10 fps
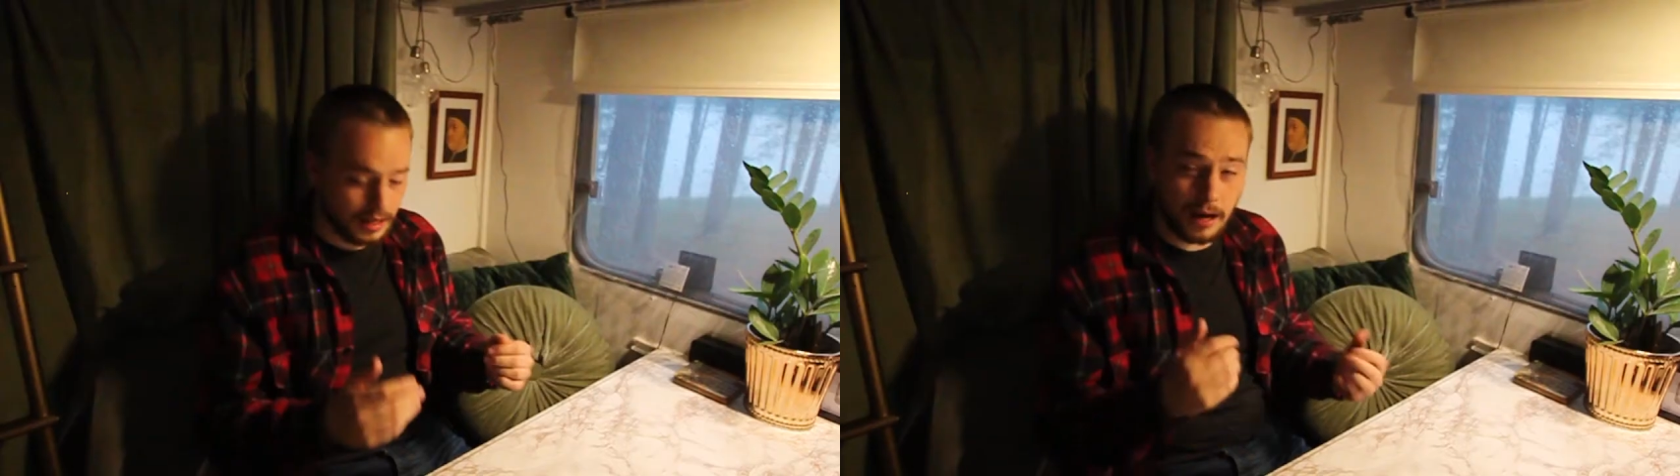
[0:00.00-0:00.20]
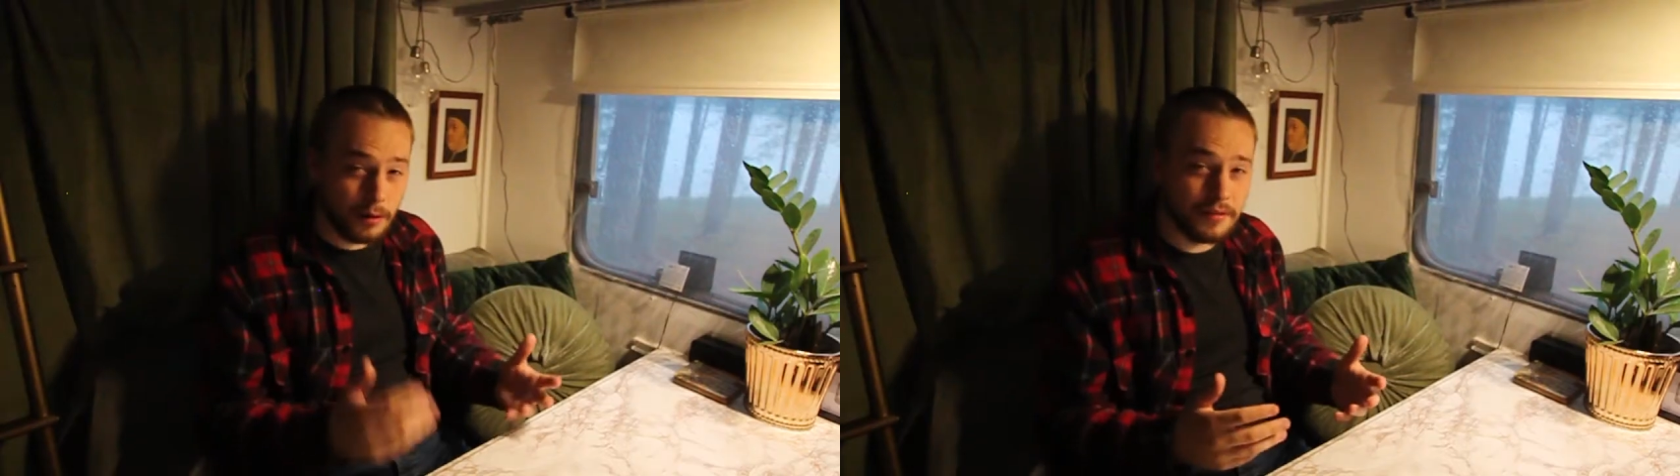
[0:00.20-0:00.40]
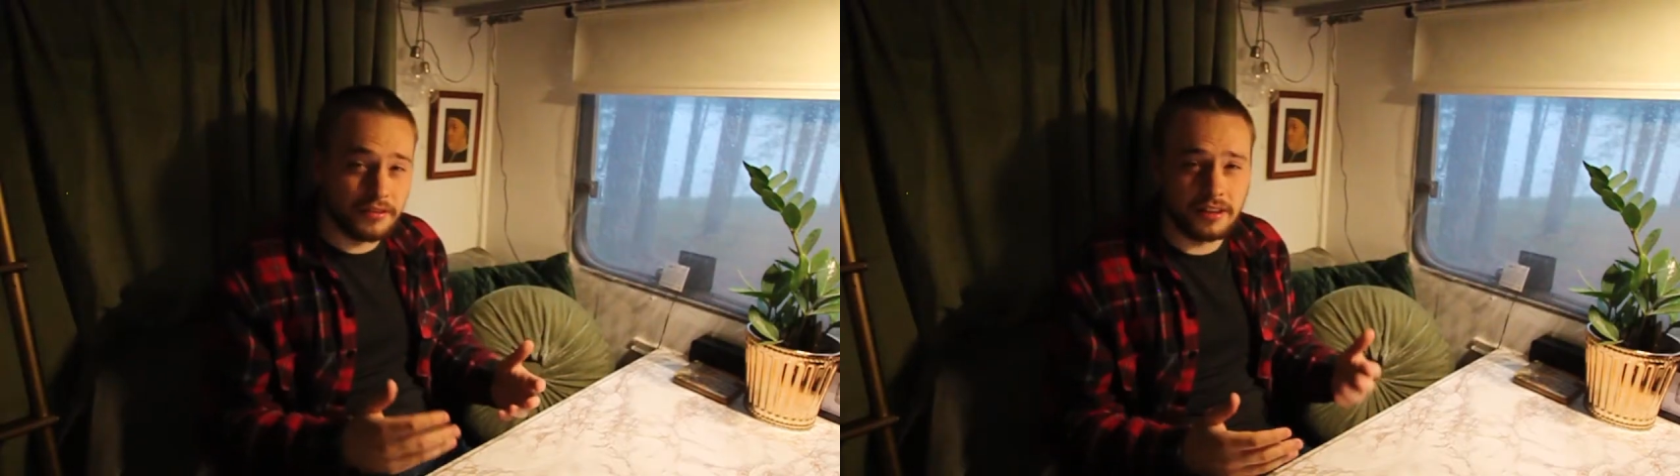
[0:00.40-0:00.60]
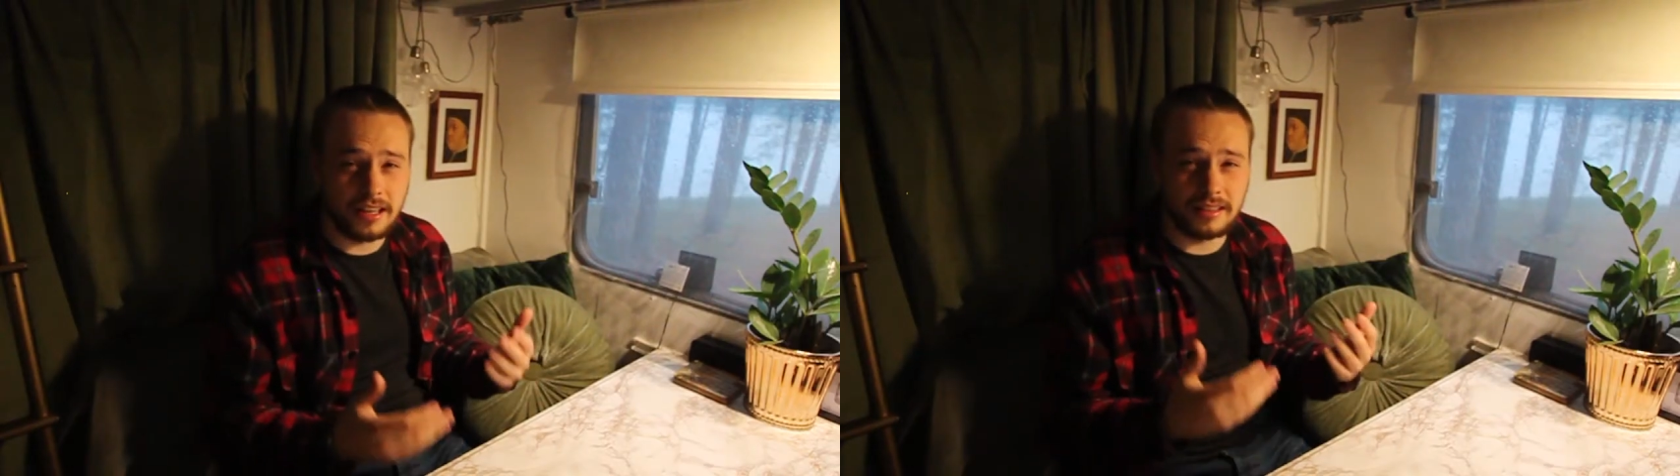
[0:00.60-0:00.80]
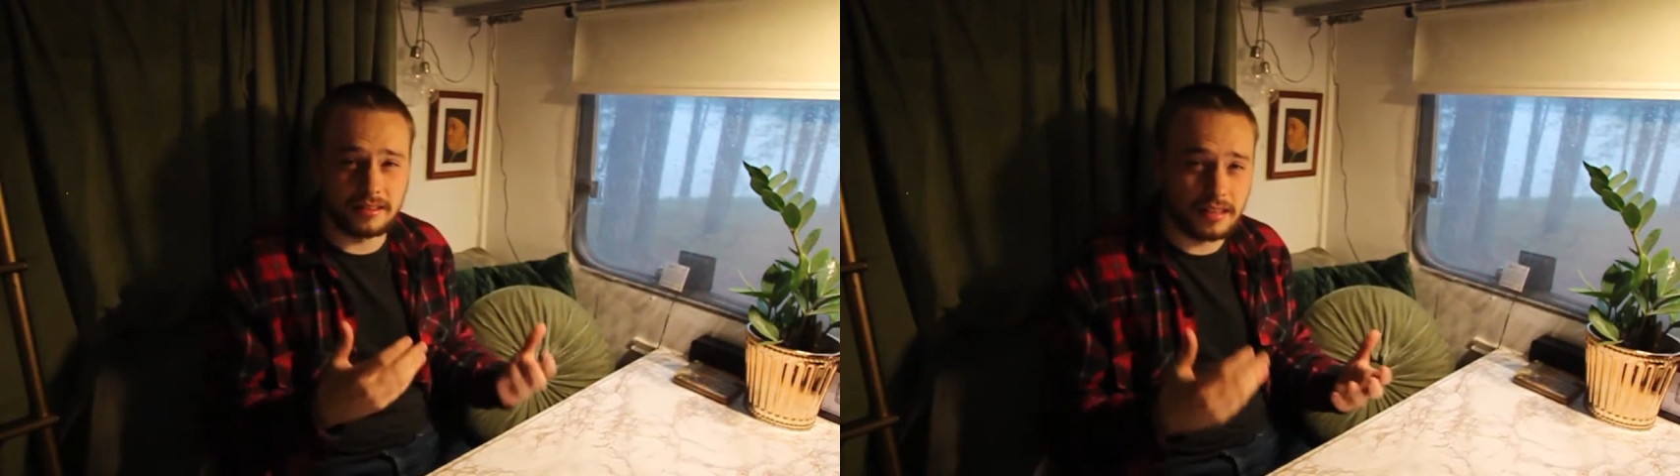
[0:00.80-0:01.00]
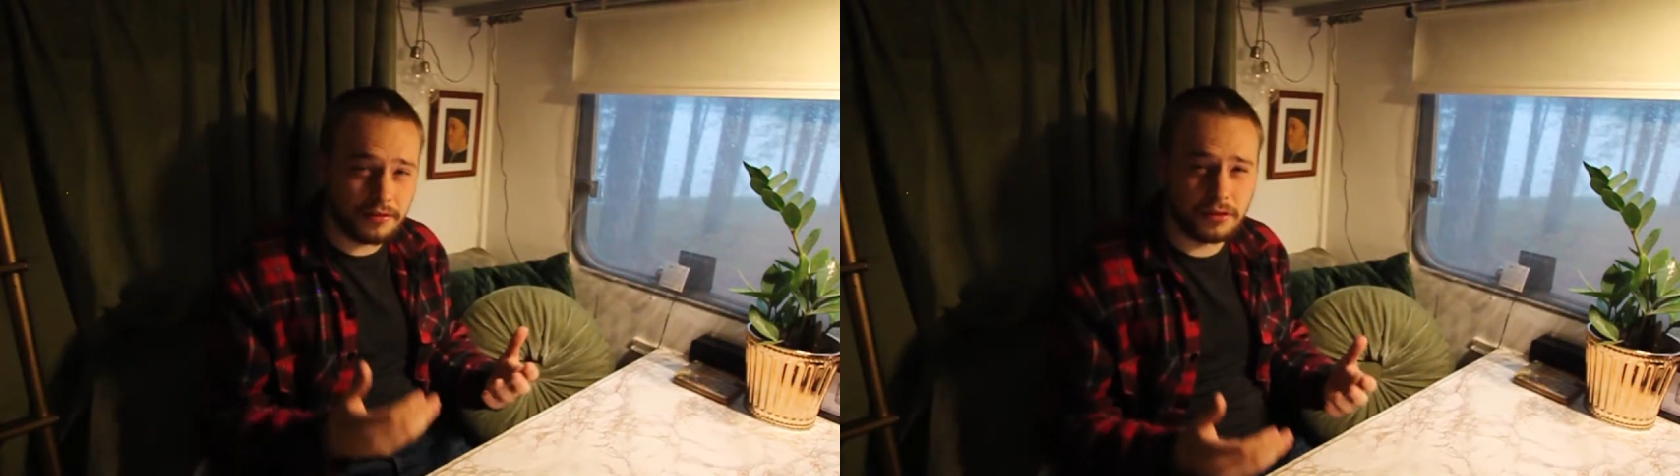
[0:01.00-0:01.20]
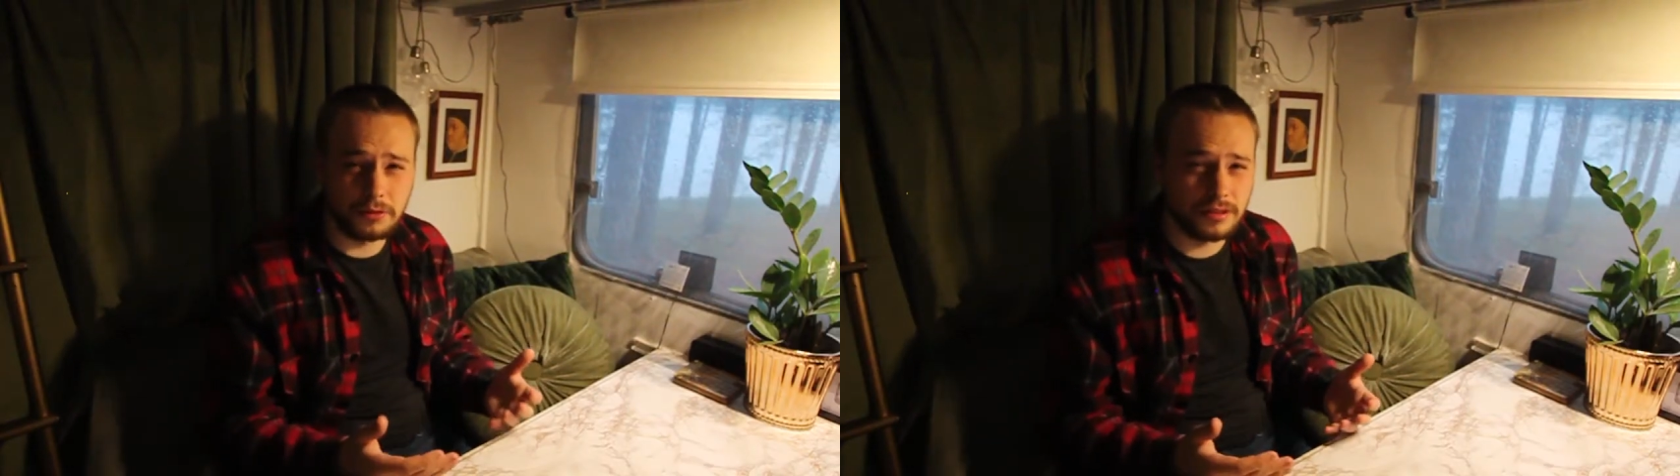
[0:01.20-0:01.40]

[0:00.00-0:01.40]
However, it's difficult